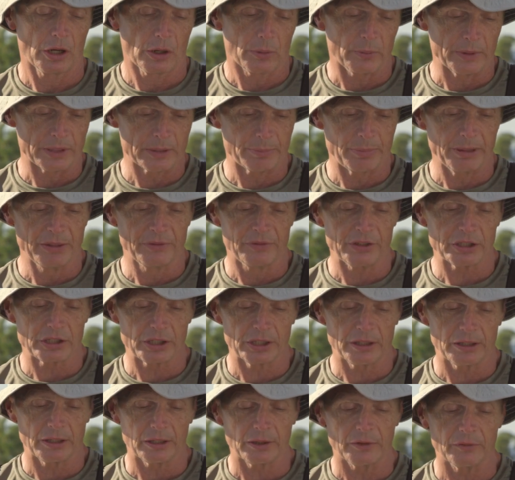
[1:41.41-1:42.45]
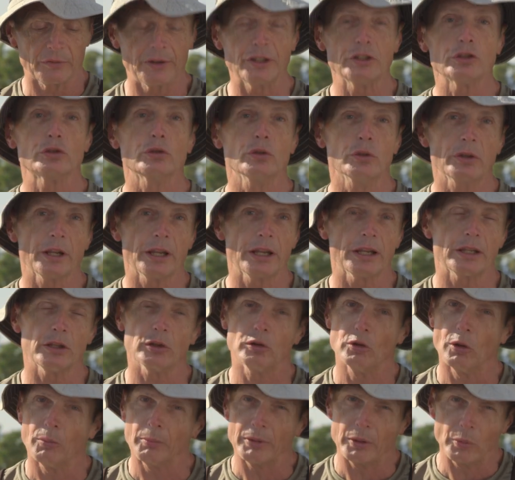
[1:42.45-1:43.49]
With spin fishing, the conventional gear, you're
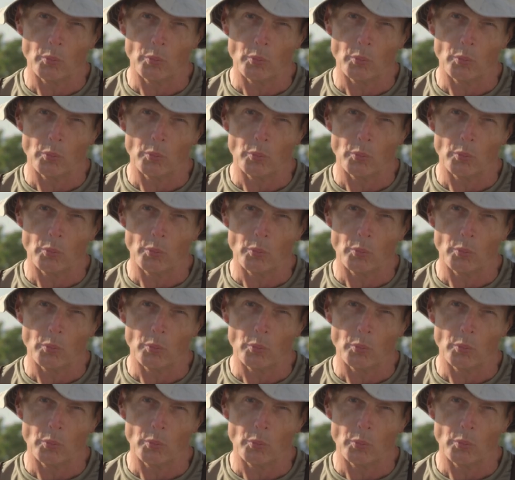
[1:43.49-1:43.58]
normally